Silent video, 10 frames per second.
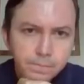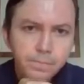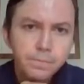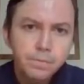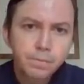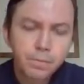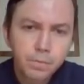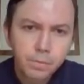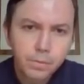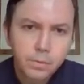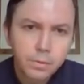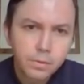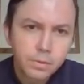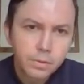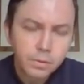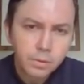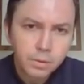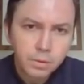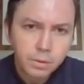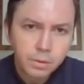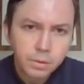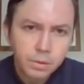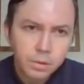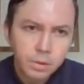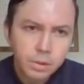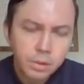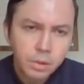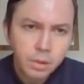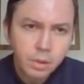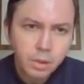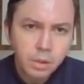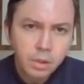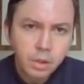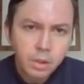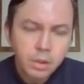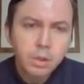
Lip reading: The person shown says nothing.